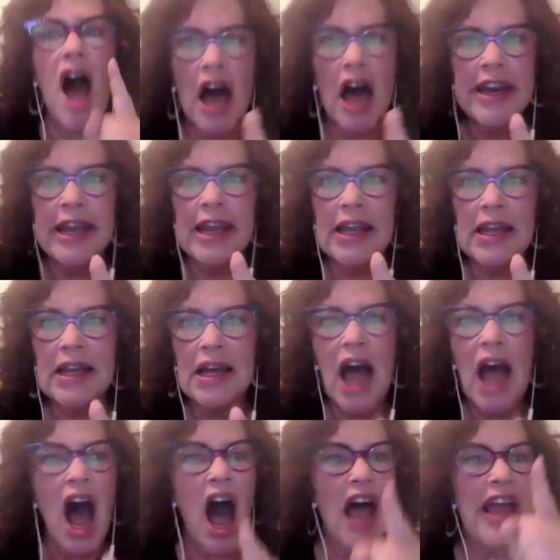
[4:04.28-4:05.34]
Honey,
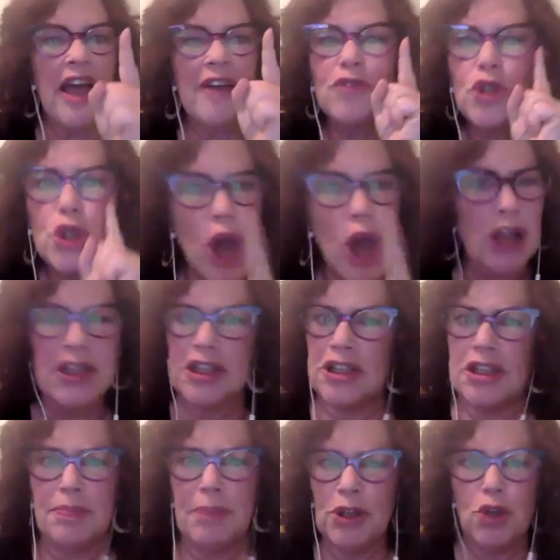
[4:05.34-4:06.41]
I have just
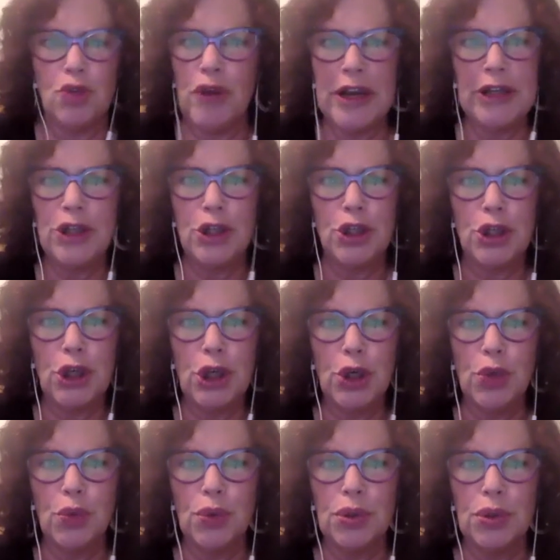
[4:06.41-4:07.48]
as much rage as
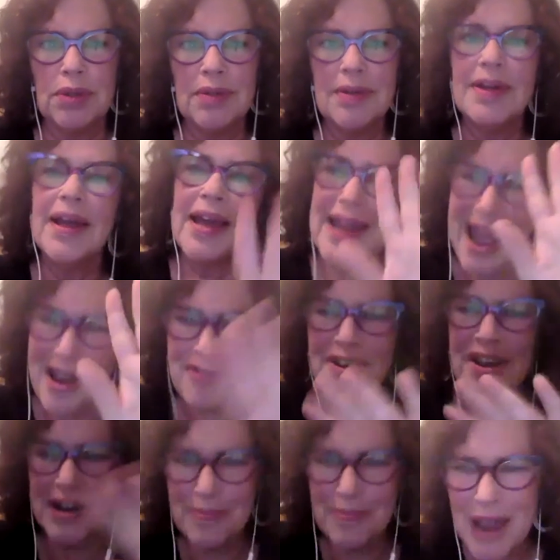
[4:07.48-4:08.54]
you. An
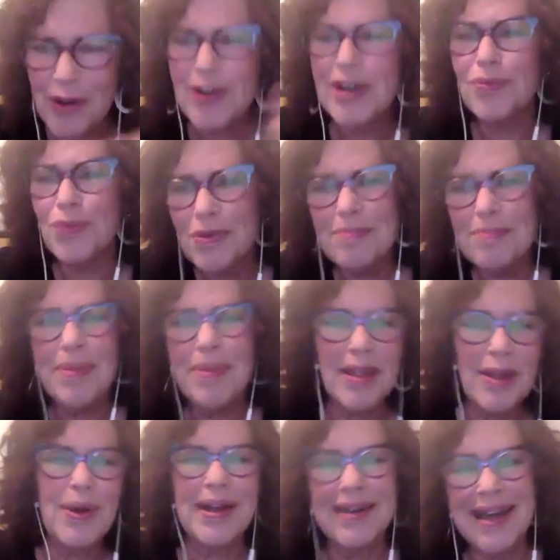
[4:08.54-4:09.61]
African American woman, by the
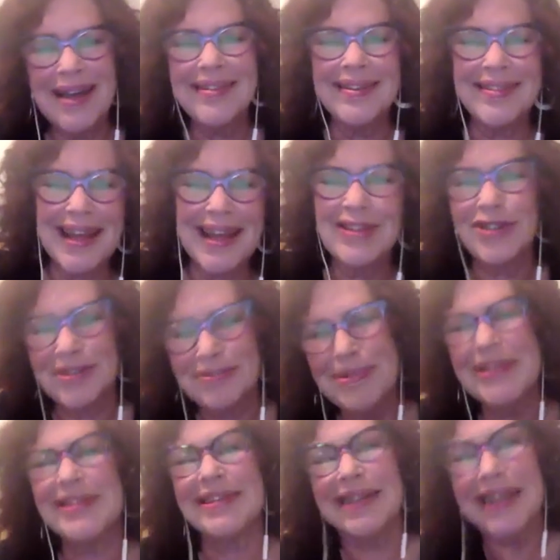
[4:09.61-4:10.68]
way, not that that should be
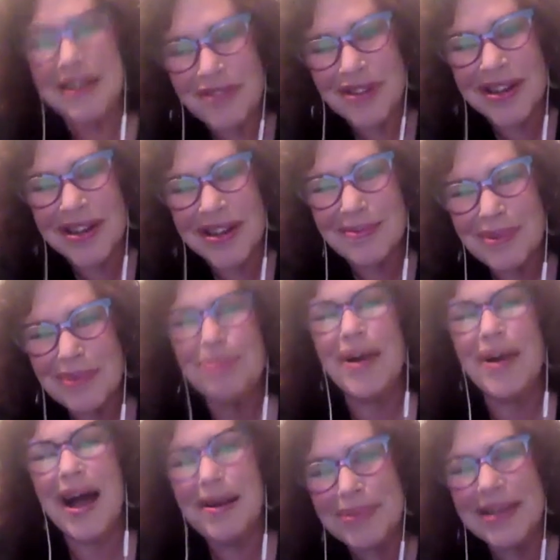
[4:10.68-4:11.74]
significant, but
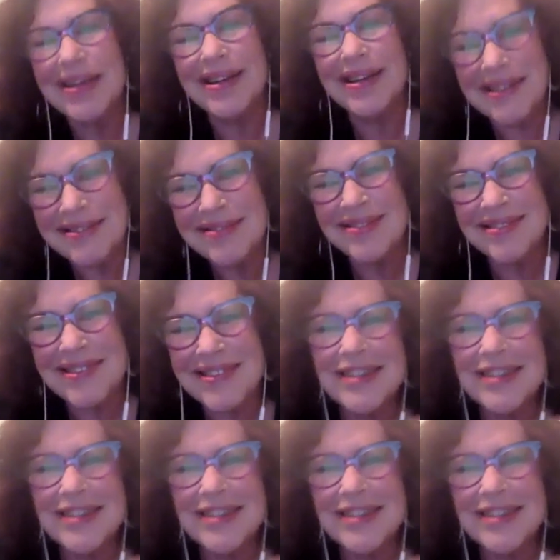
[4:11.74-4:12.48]
probably is.